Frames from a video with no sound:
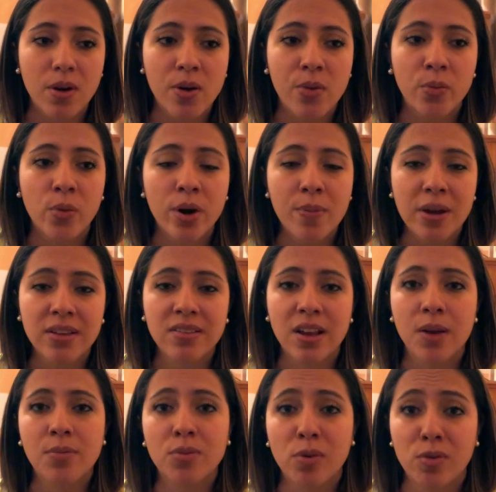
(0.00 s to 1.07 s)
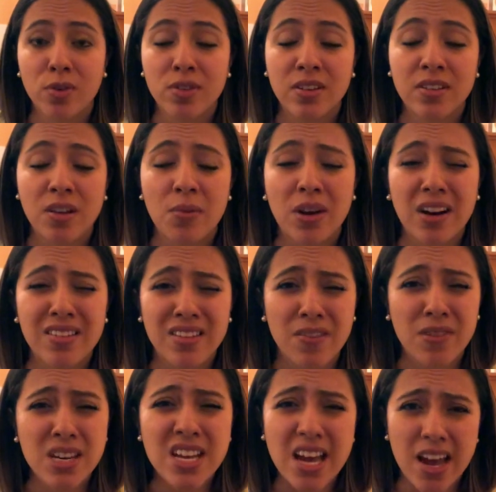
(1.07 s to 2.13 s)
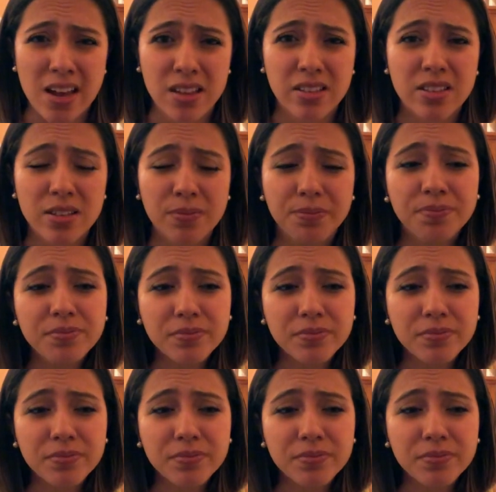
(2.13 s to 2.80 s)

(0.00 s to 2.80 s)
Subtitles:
one of my exams, my first exam, I got a 78.